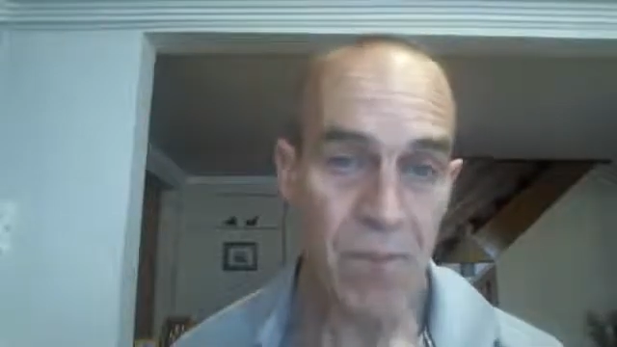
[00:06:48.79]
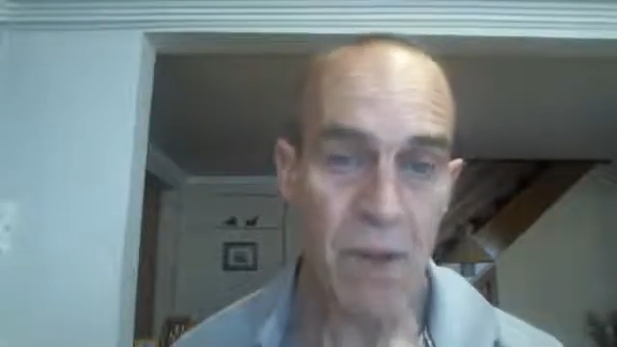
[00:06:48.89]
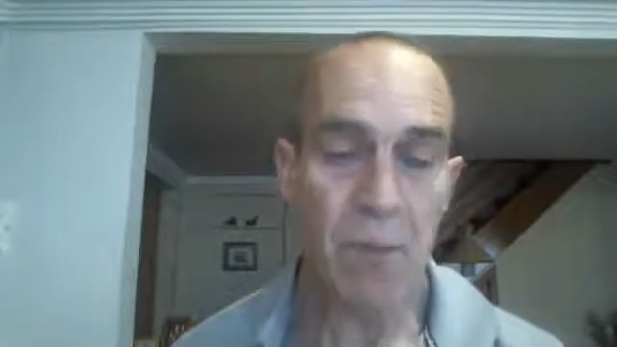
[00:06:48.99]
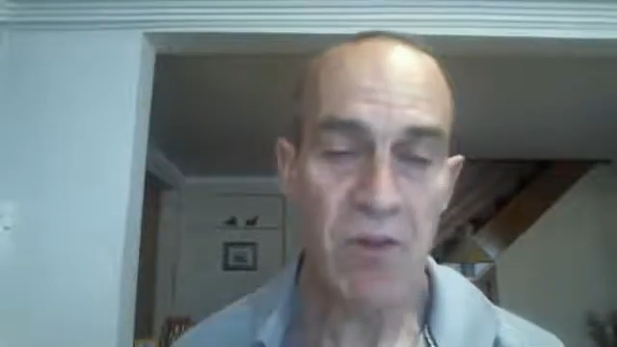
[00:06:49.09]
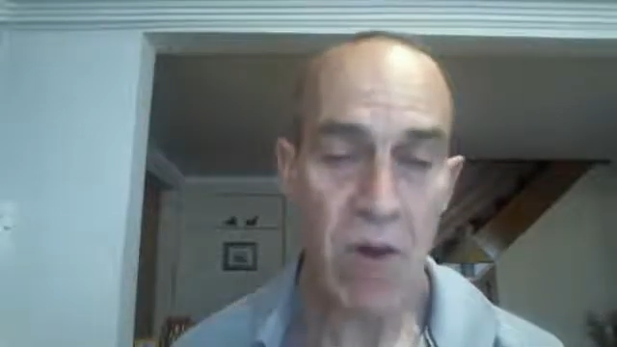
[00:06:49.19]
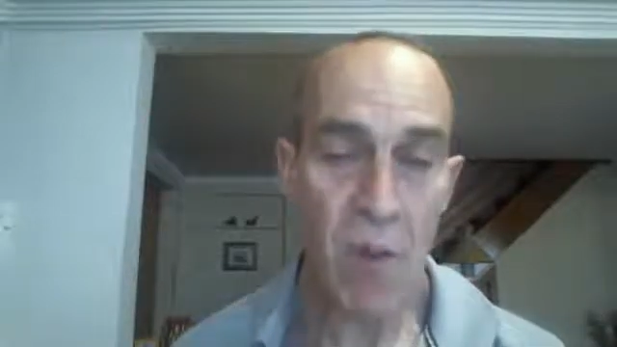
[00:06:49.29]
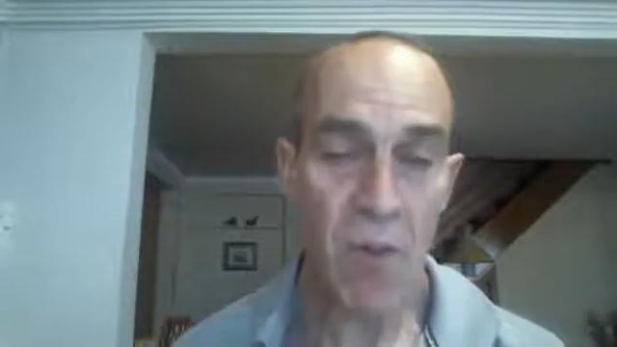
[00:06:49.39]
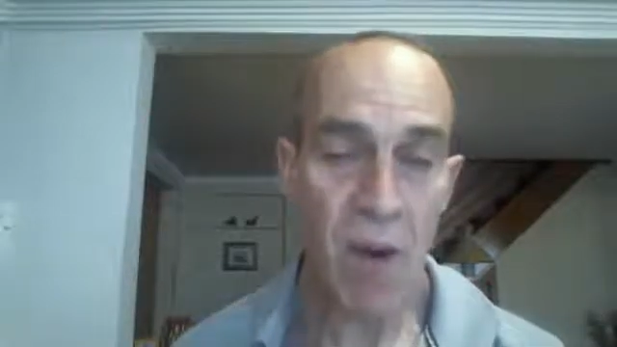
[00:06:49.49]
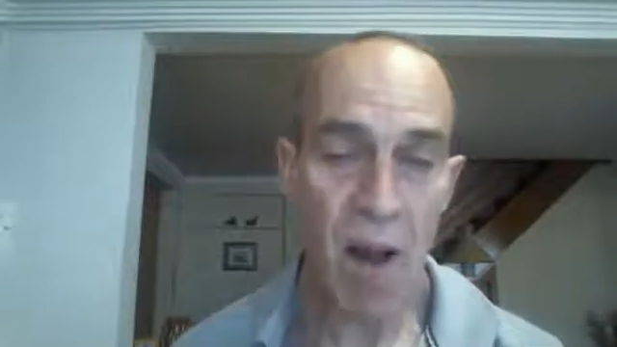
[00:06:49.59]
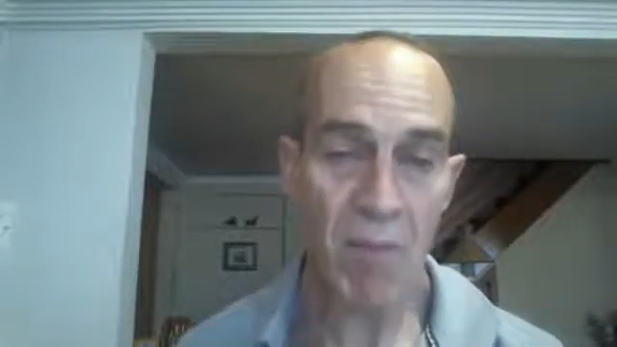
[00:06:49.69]
there was no
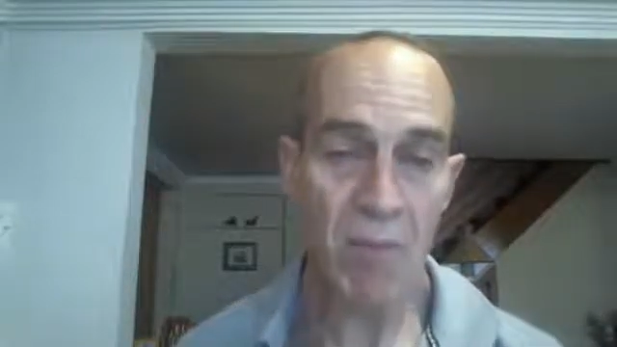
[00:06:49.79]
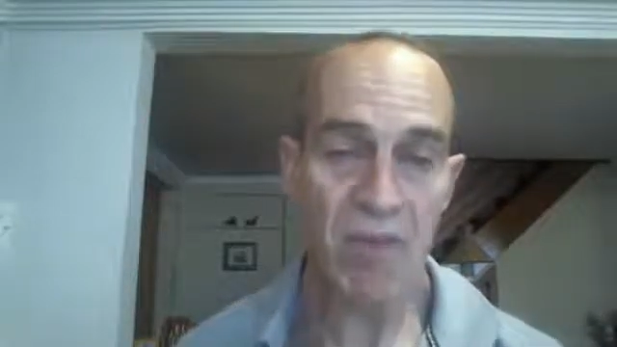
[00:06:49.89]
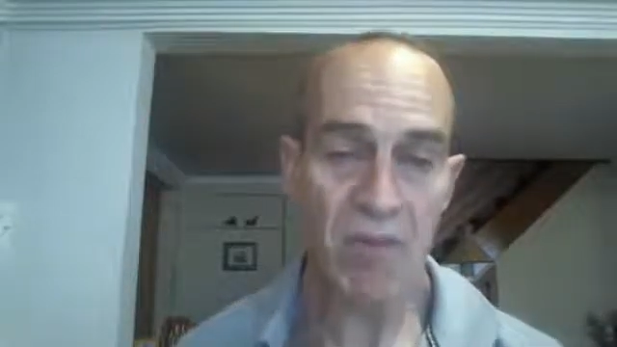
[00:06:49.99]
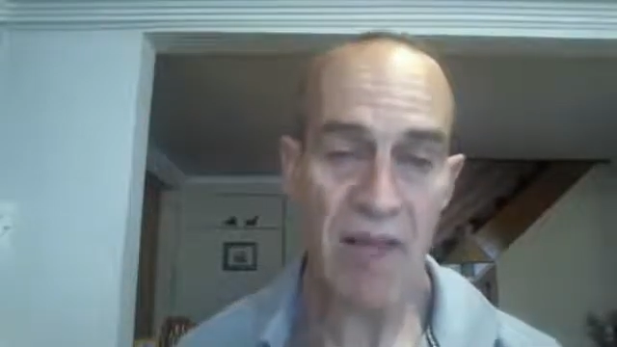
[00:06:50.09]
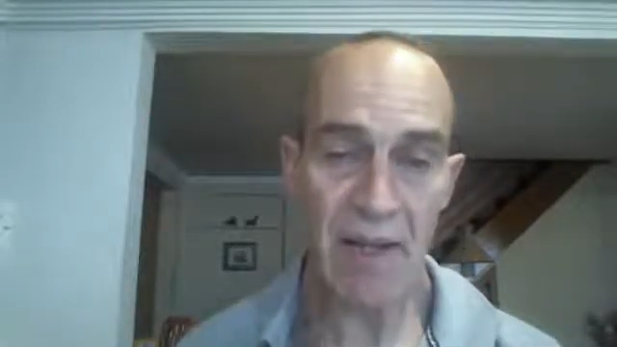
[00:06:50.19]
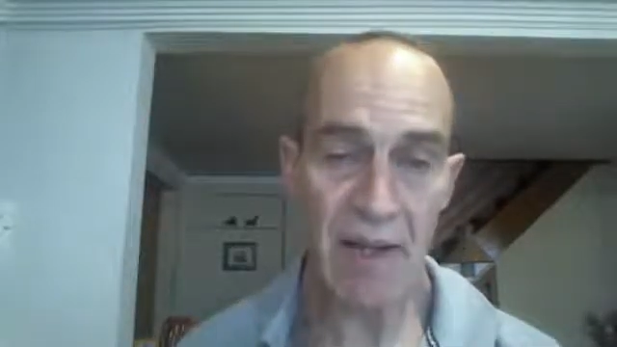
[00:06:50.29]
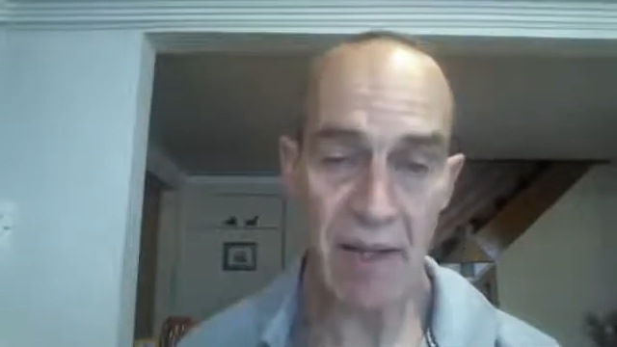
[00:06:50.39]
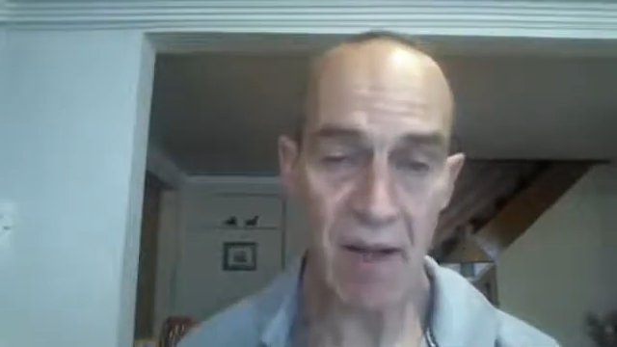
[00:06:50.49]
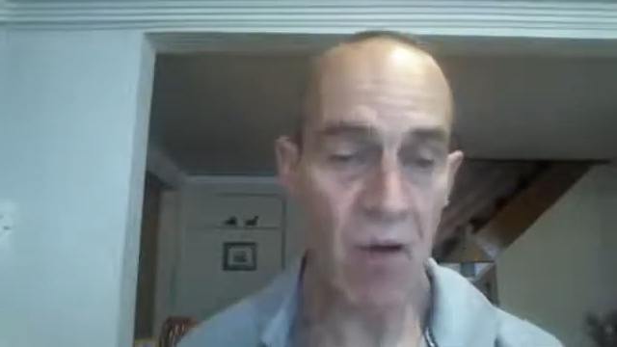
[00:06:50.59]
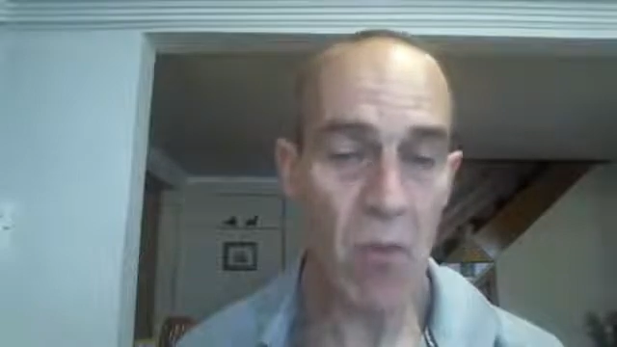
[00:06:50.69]
problem with saying
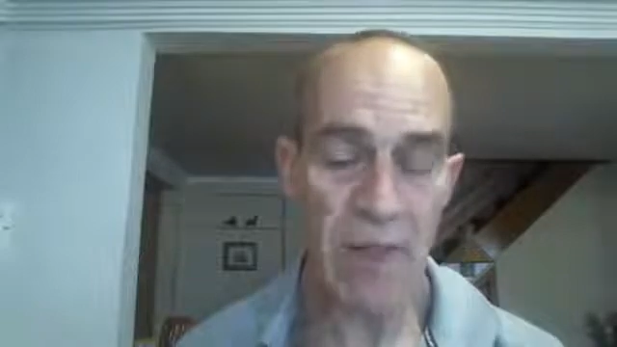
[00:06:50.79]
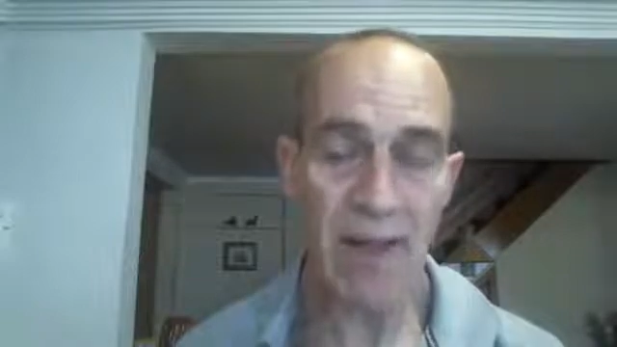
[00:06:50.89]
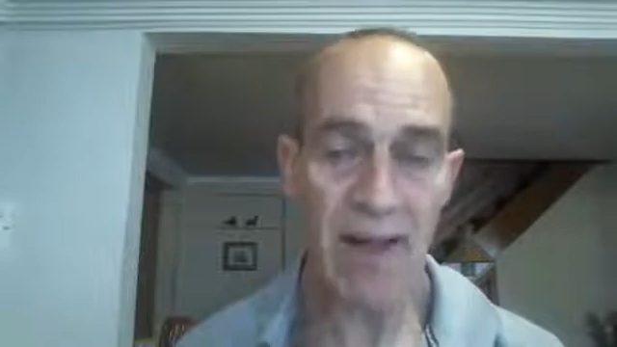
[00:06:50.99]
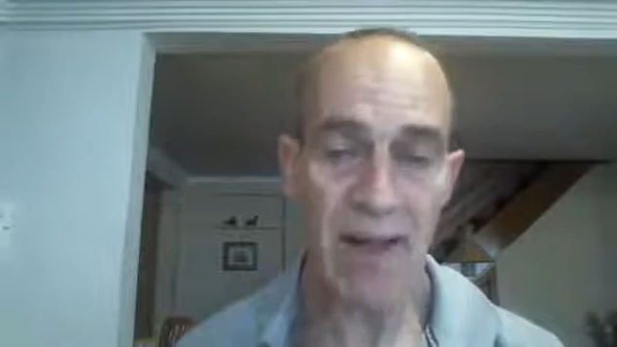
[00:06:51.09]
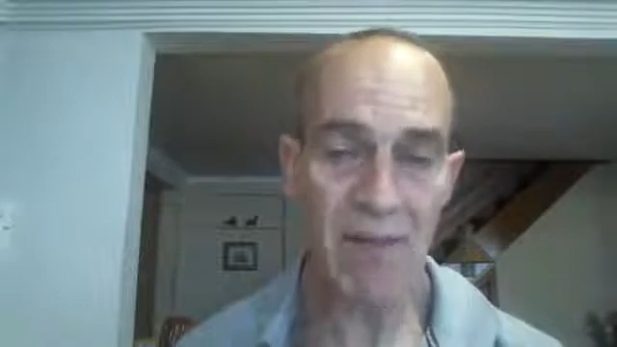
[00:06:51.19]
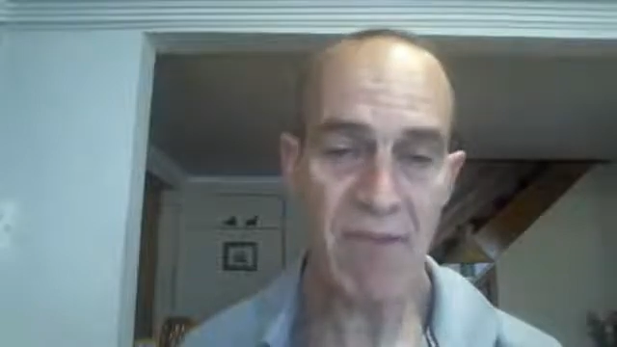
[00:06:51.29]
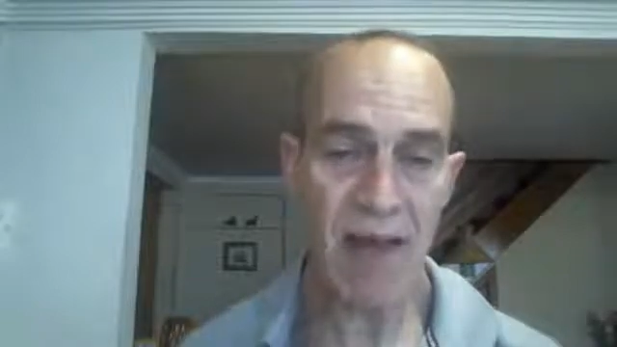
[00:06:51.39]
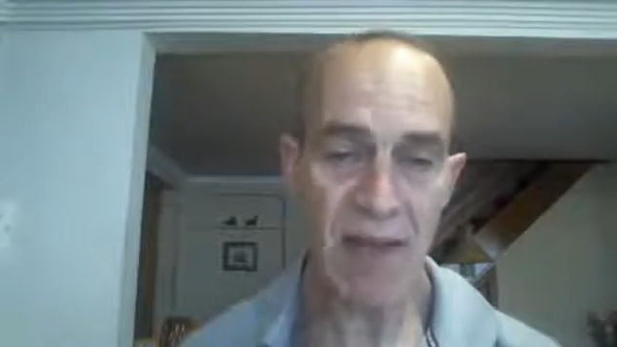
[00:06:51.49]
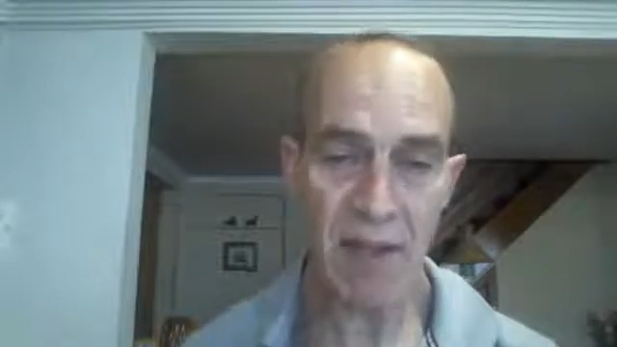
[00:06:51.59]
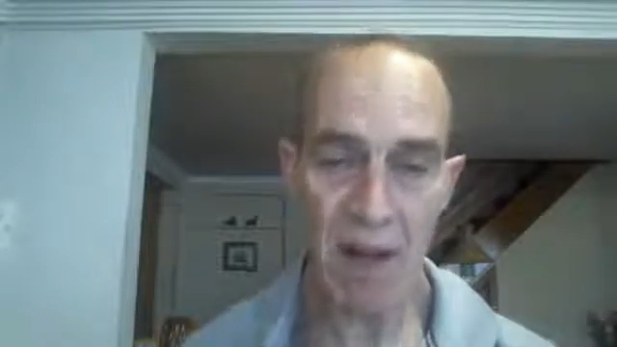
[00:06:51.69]
hello. We did have
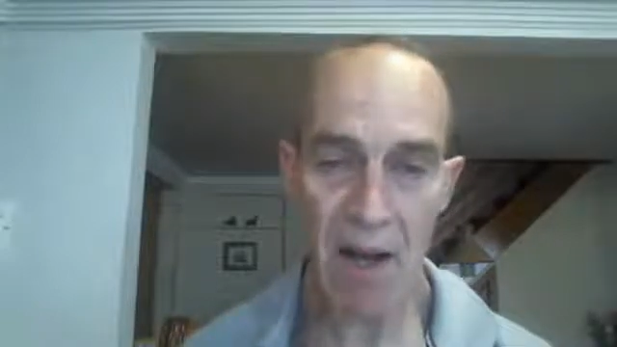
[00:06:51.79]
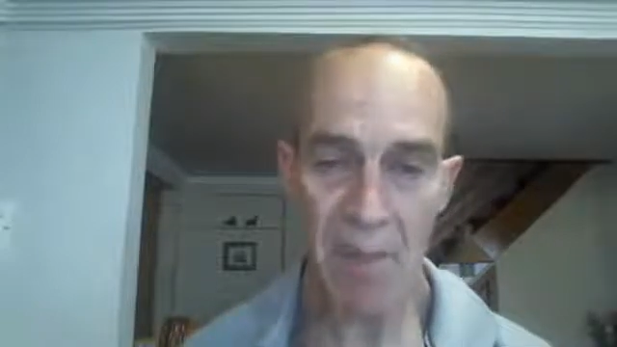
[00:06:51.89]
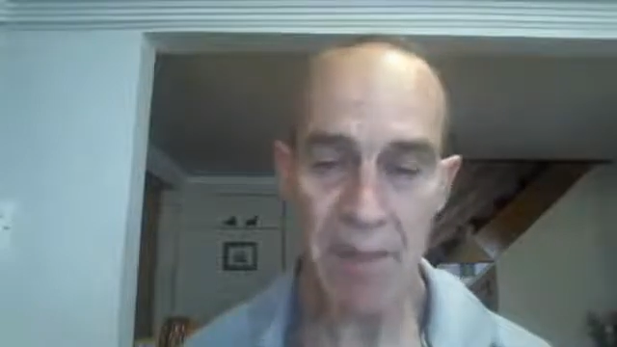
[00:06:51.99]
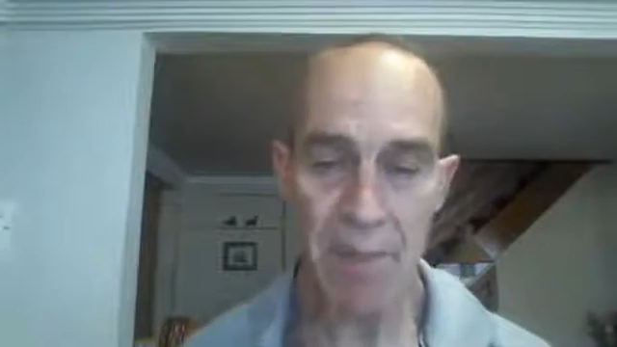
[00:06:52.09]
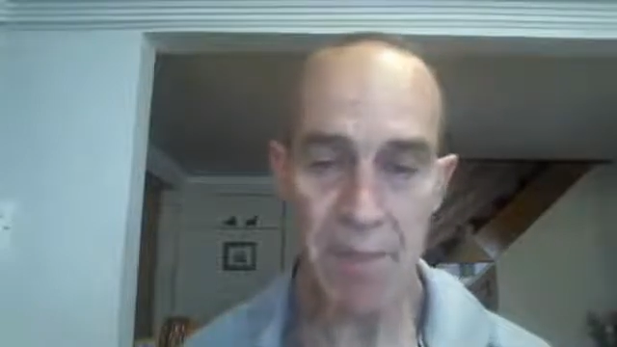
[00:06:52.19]
that in common.